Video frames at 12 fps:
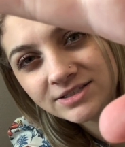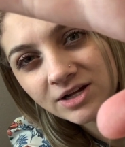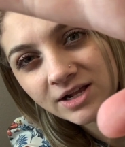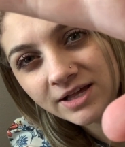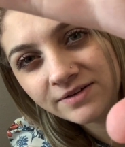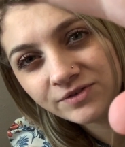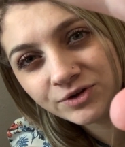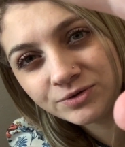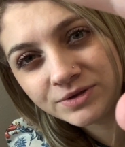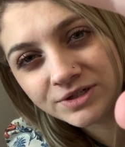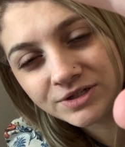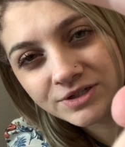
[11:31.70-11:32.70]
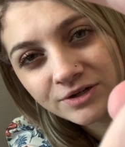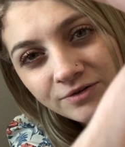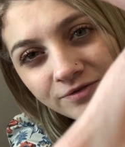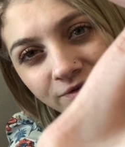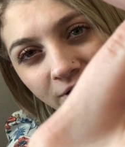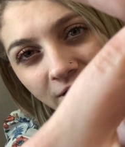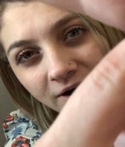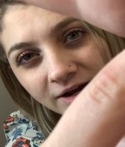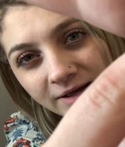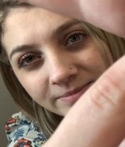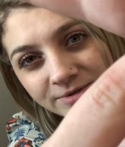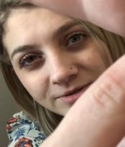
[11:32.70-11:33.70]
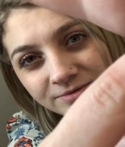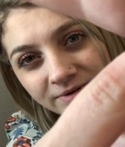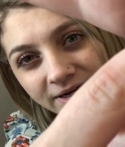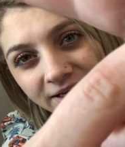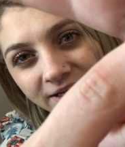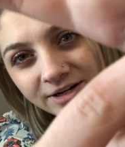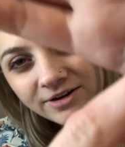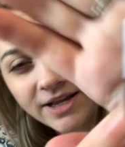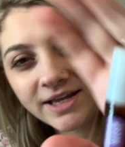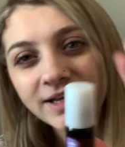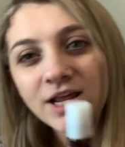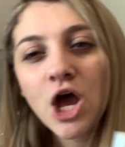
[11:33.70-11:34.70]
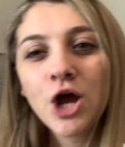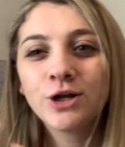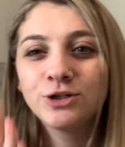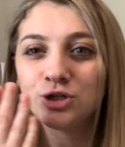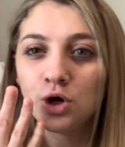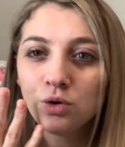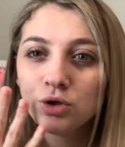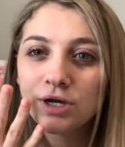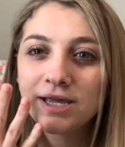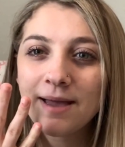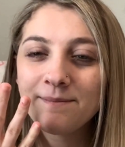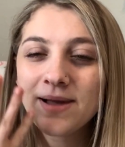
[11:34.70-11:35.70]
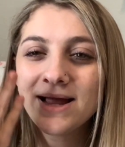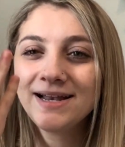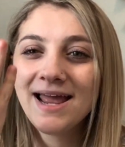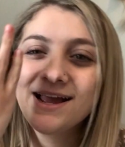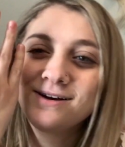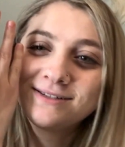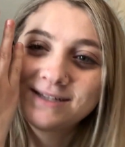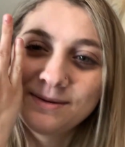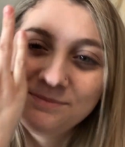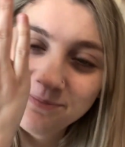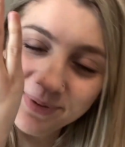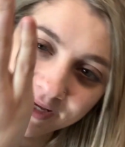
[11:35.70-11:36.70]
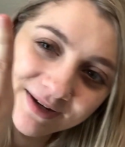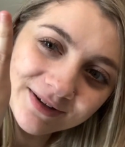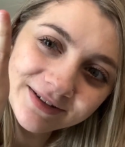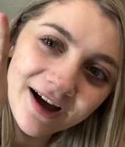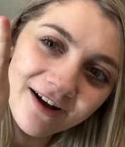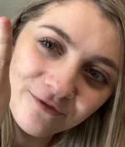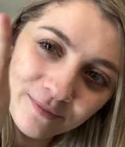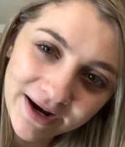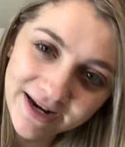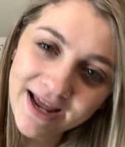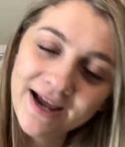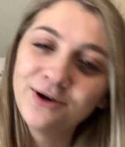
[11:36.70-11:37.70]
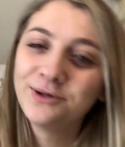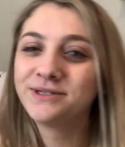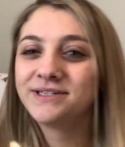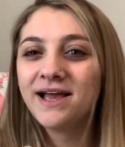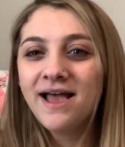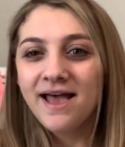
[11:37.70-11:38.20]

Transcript: all I've used so far up to right here. And don't look at my nails. I peeled off my nails.